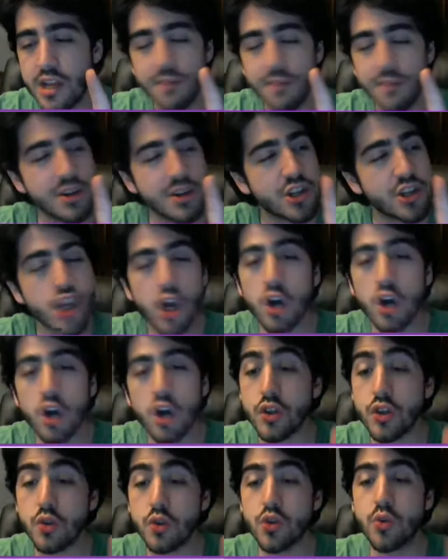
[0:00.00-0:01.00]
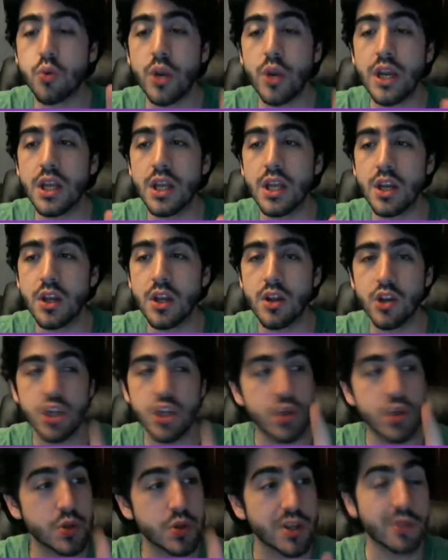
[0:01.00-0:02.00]
But she also tweeted.
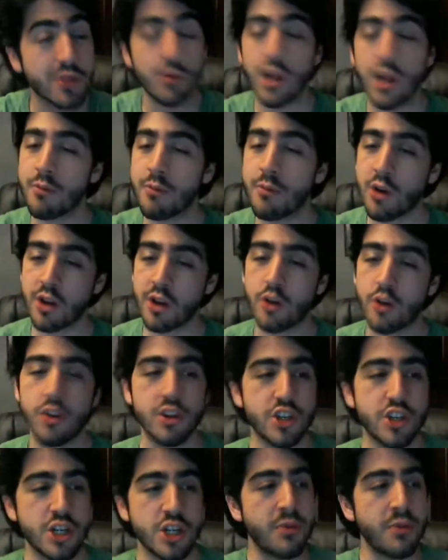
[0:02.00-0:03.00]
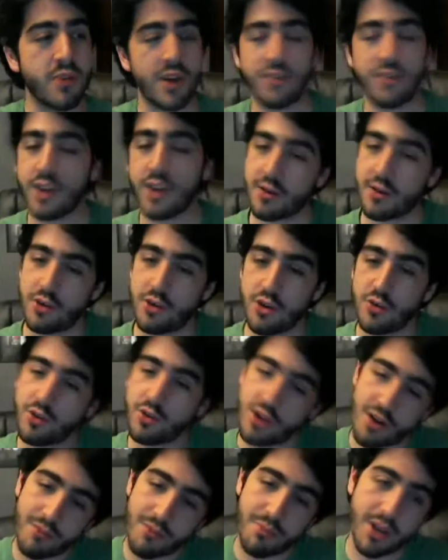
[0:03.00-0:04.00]
She's like, well, I'm going to go to the gym if I've got to do
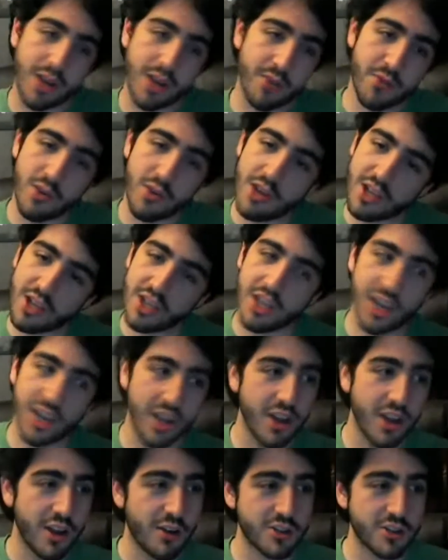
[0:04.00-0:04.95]
Dumbbane for Nikki.